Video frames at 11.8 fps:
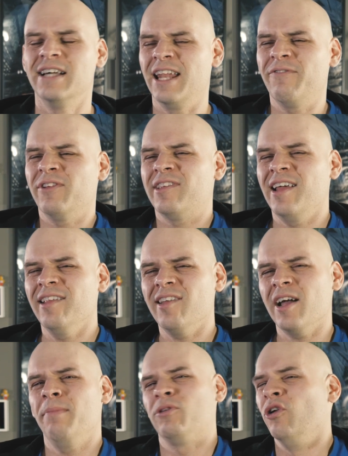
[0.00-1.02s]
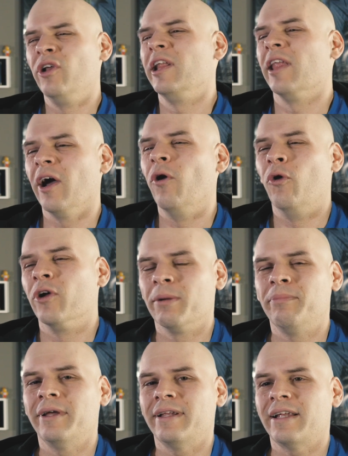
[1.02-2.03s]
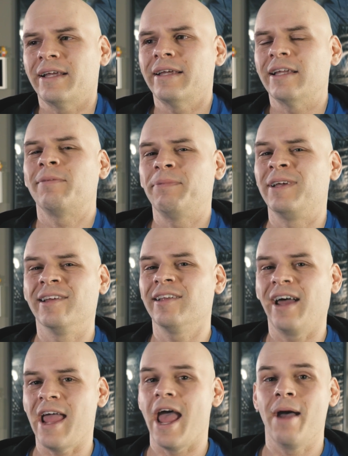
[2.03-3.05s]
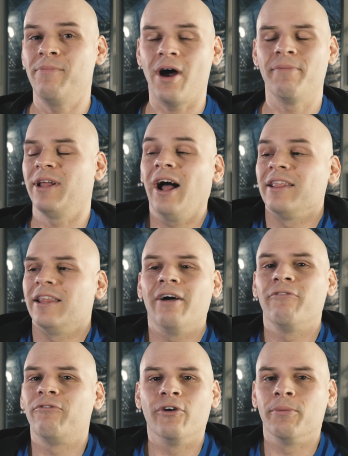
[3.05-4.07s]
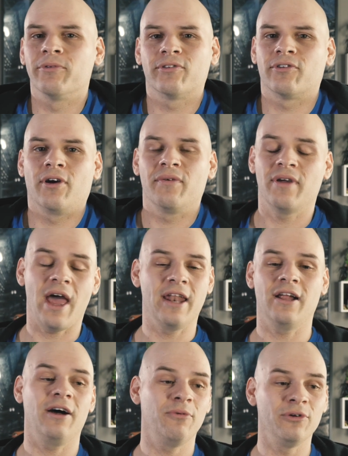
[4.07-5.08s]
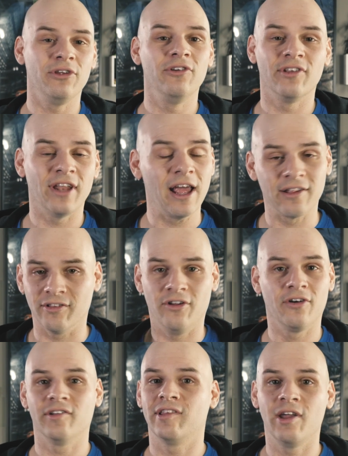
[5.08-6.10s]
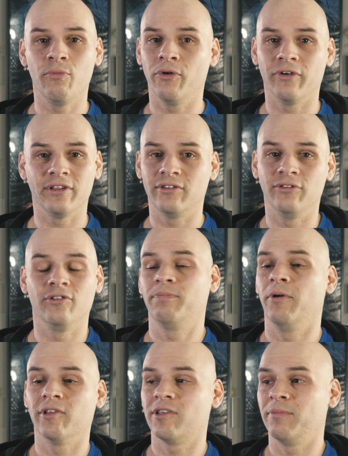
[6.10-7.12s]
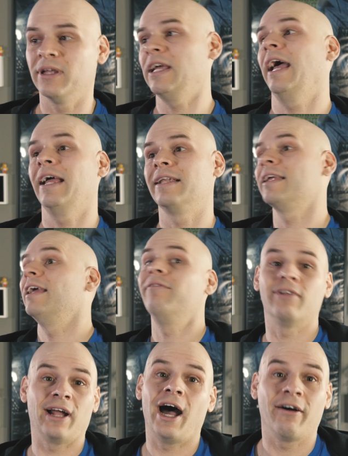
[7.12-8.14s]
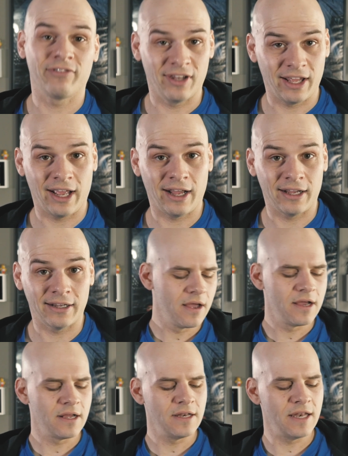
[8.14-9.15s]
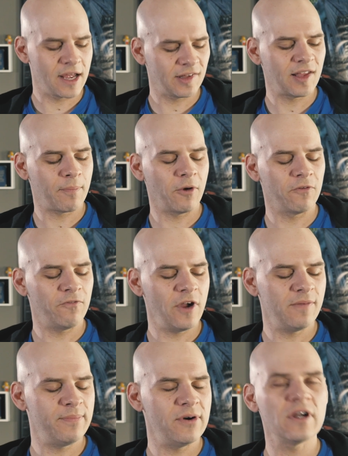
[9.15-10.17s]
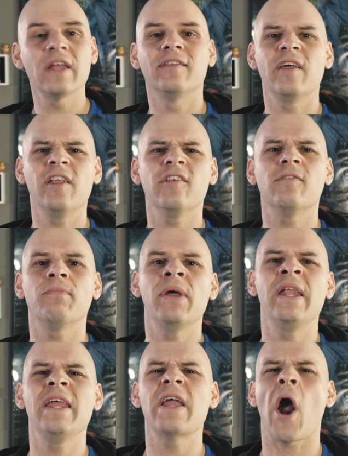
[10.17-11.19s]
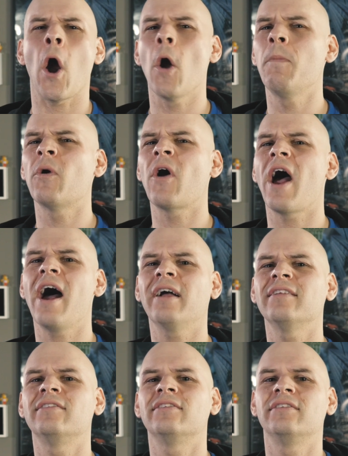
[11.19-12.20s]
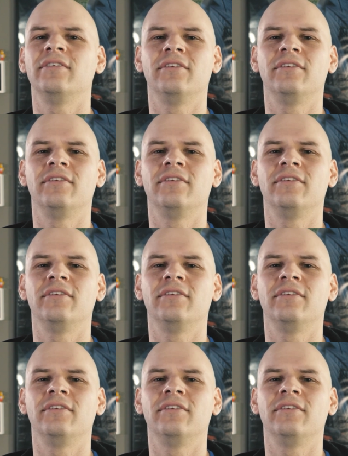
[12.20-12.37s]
And if it sounds like I'm tooting their horn a bit, it's because I am. I mean, I love Filmstro, and I will use it as long as they're willing to sponsor me, and even after they are. Next up on Facebook, Dennis Pinney Oberhacht,